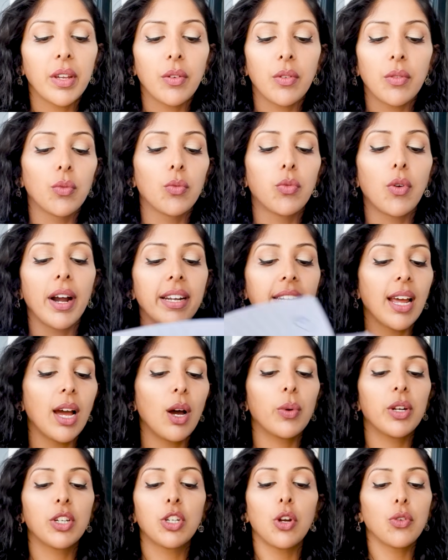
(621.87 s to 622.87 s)
right now
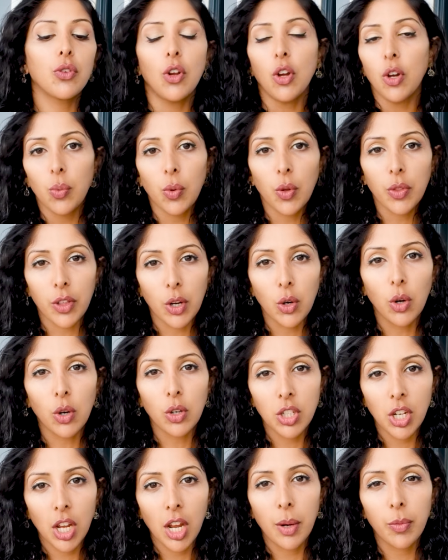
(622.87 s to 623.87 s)
we don't know what the
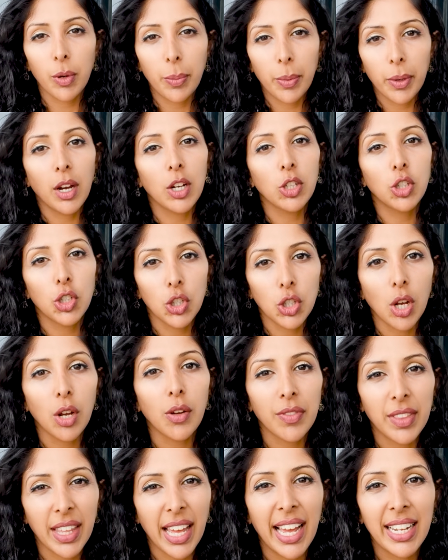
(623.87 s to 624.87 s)
long-term repercussions
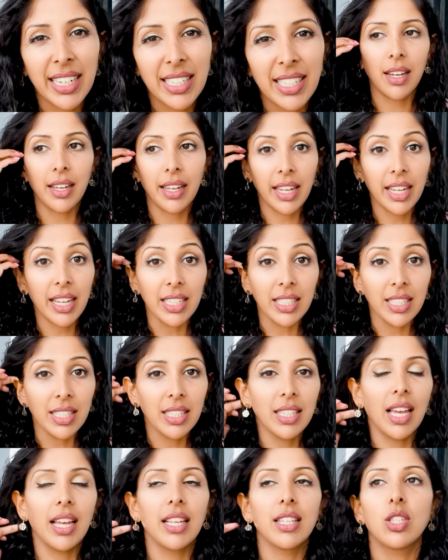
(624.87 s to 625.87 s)
of that
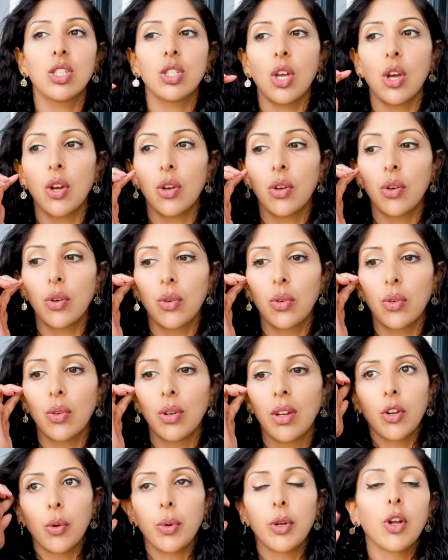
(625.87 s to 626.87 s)
is, and so
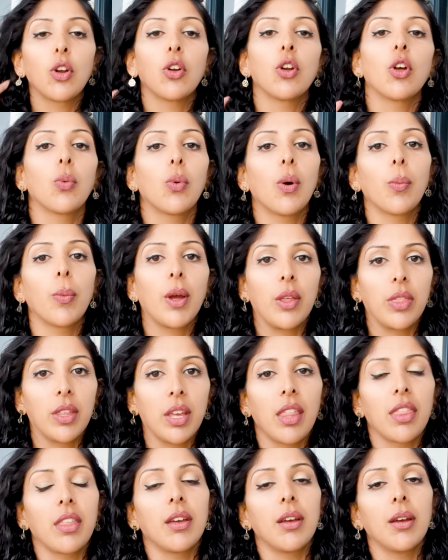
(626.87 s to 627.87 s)
we don't know one way or the
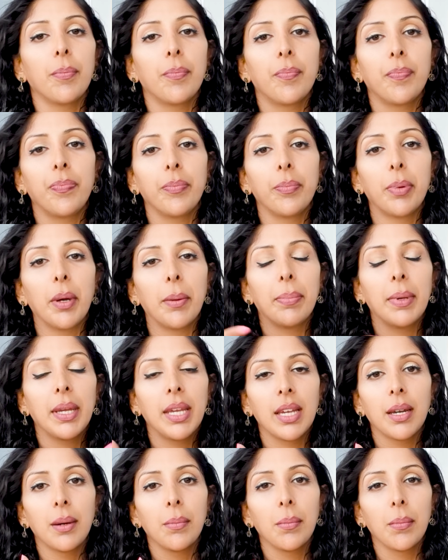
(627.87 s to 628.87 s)
other, but
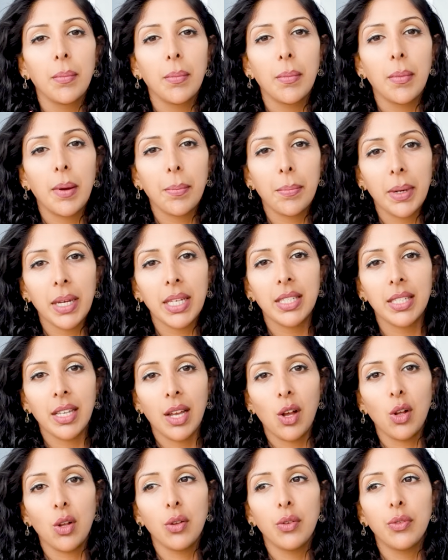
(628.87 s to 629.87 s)
being a mom
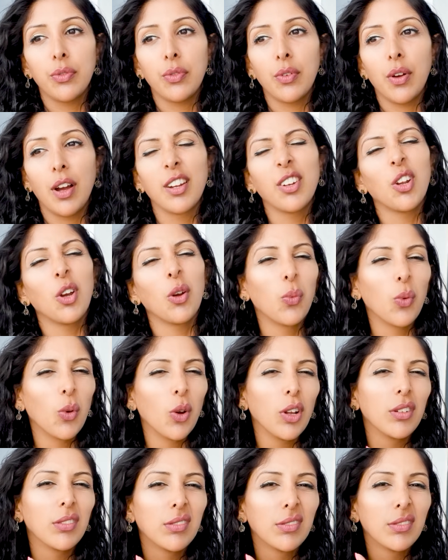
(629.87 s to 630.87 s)
myself, I know
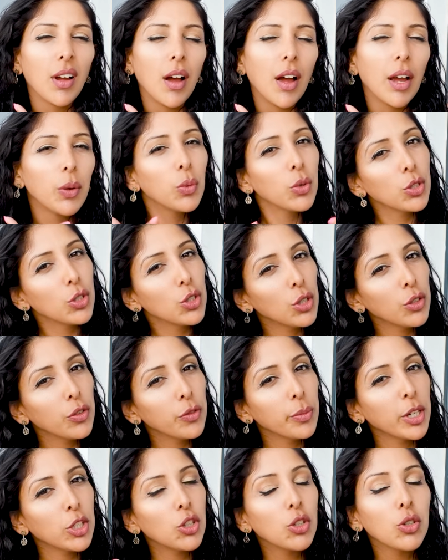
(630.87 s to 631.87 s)
what I would do for
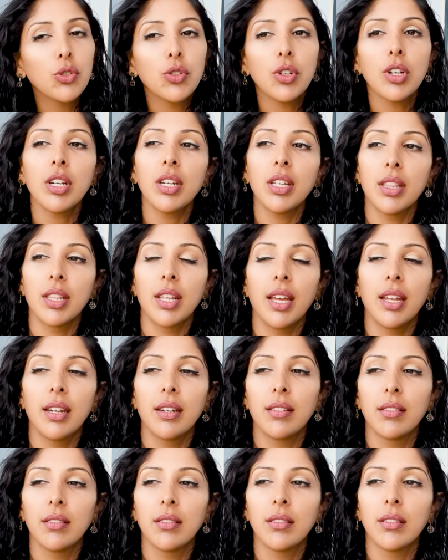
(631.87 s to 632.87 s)
my children, and
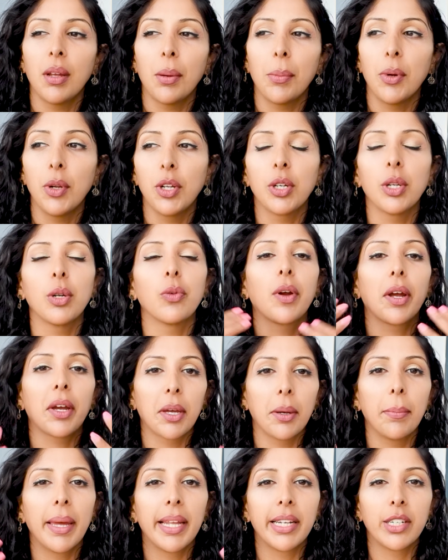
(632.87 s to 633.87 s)
then I'm only going to
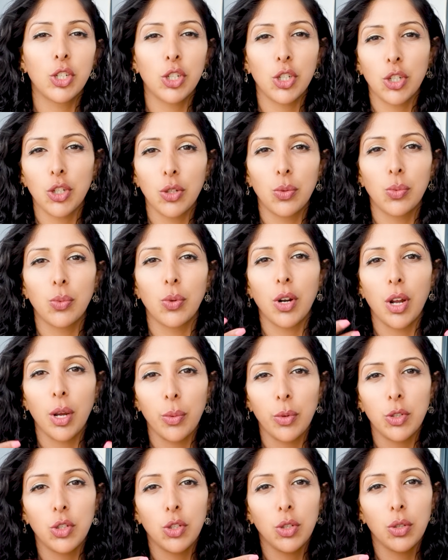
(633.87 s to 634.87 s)
recommend to you what I
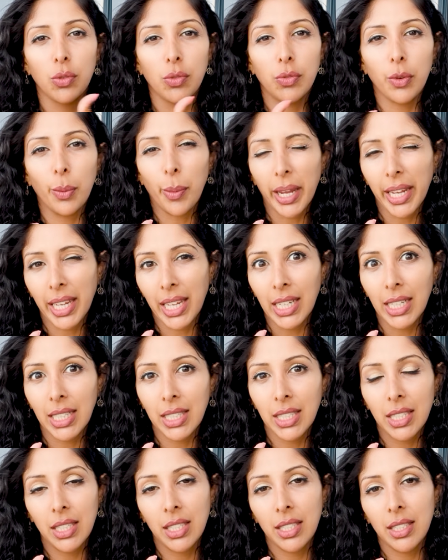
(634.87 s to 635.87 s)
would do for my
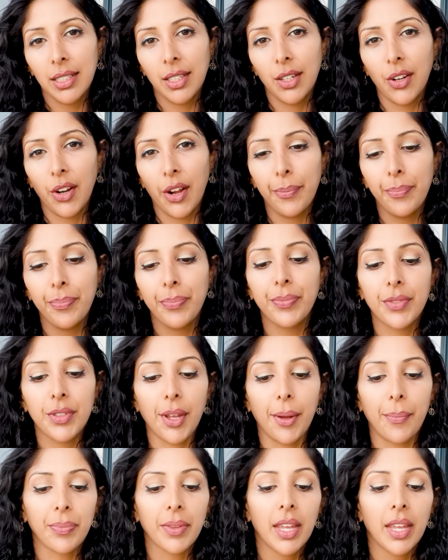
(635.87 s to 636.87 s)
kids, you know.
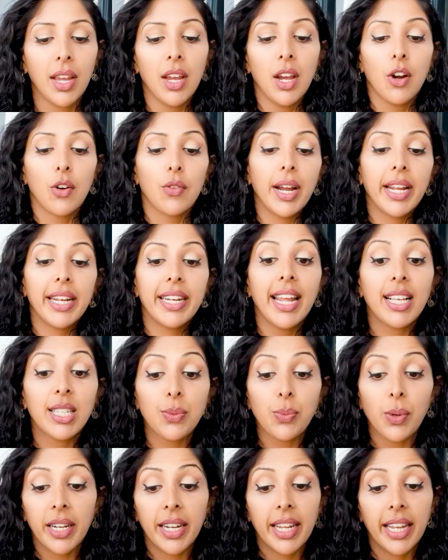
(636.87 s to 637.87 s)
So right, next
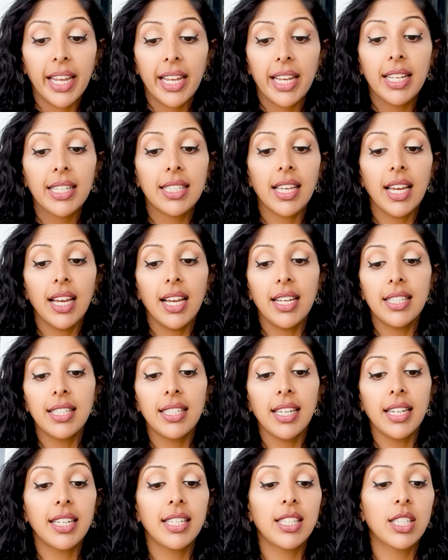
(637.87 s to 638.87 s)
one is
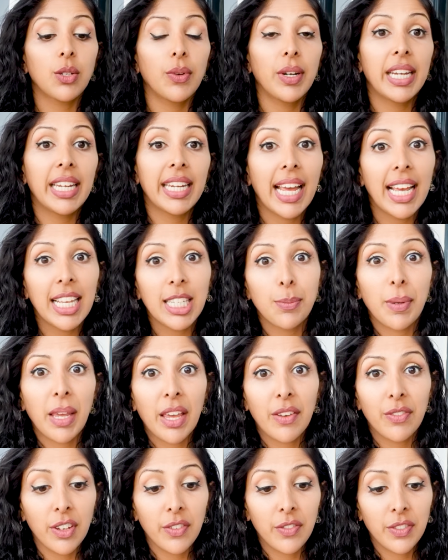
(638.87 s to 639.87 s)
Sunscreen
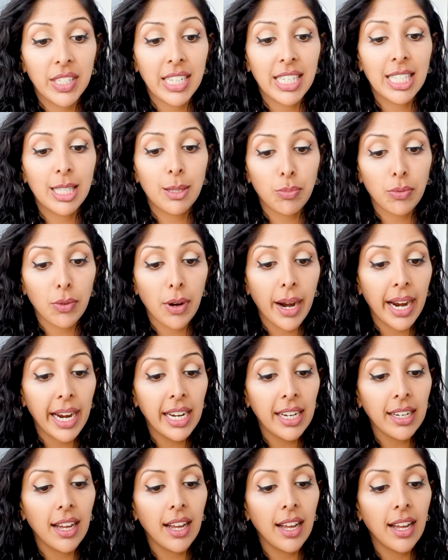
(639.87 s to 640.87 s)
SPF 50 spray.
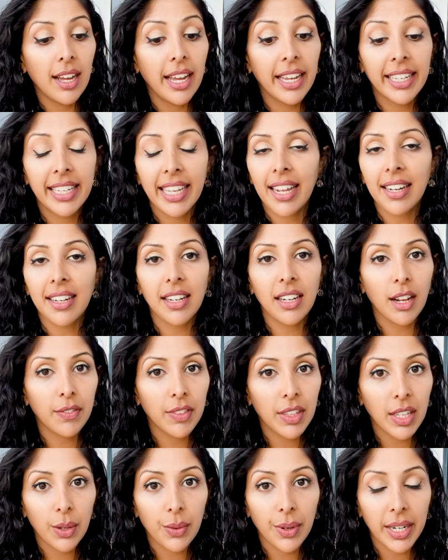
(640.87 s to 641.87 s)
Again, I love
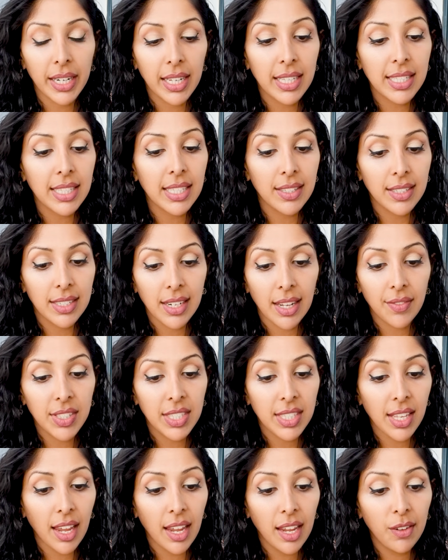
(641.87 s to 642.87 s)
the ingredients. It's nave
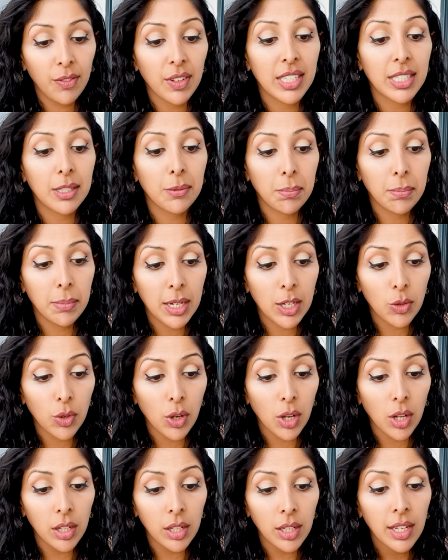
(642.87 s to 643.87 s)
safe, it's
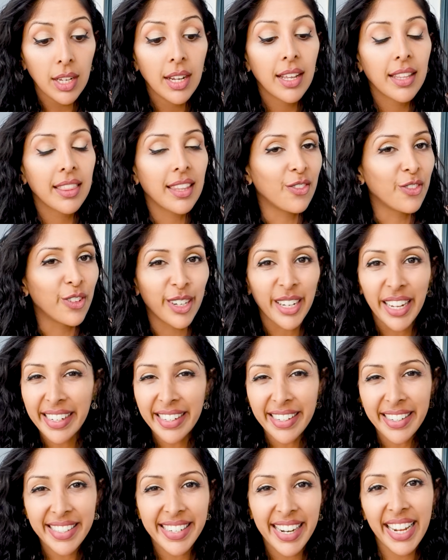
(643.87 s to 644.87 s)
mineral, therefore again
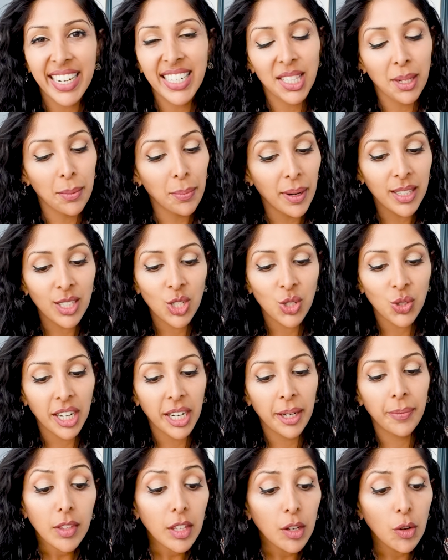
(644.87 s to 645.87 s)
doesn't enter the
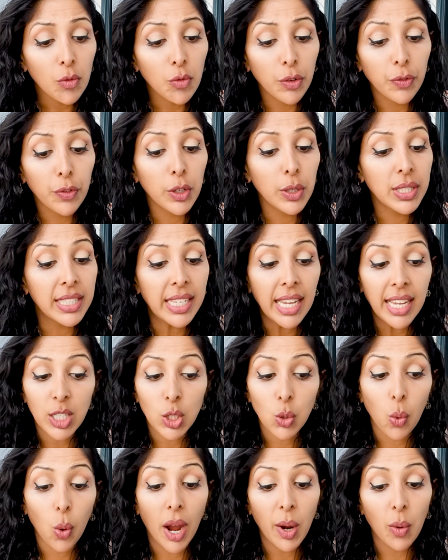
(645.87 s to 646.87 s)
bloodstream. Reviews say it's
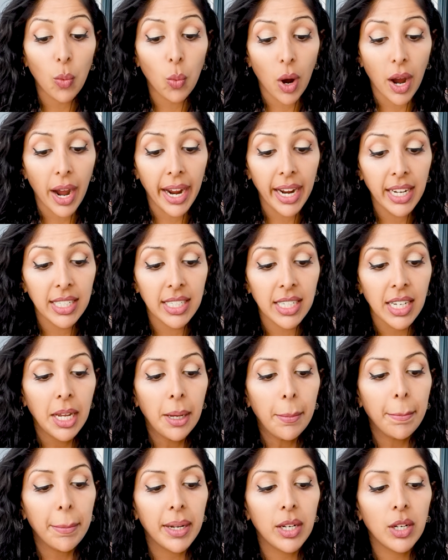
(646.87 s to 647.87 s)
quite white,
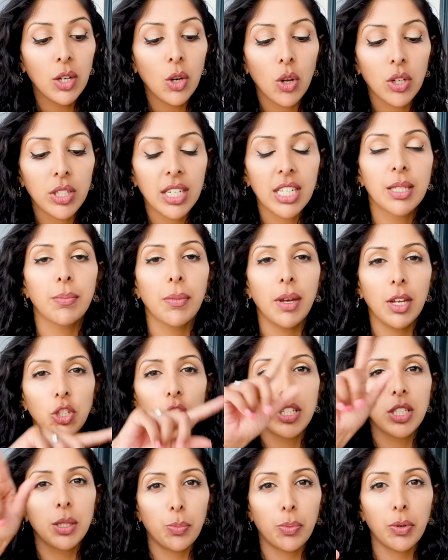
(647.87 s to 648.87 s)
but not as much
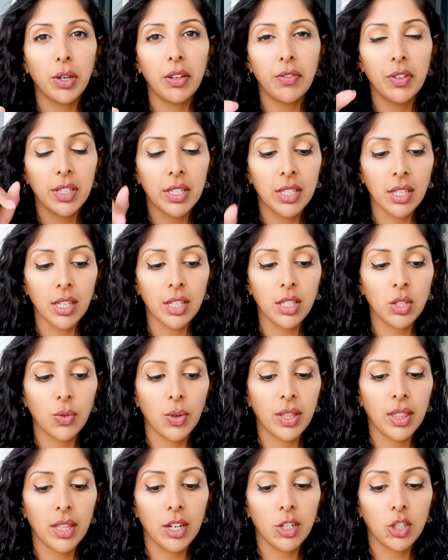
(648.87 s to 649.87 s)
as previous
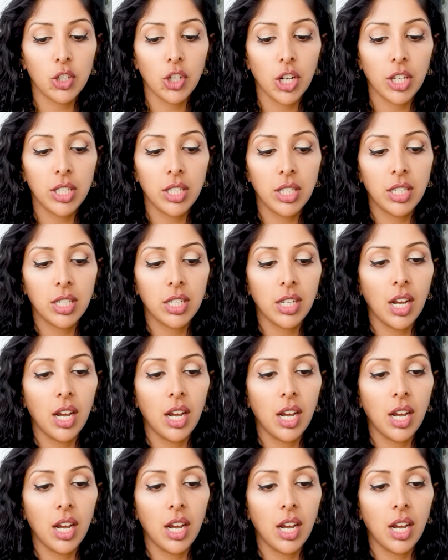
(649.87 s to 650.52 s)
sunscreen that I've just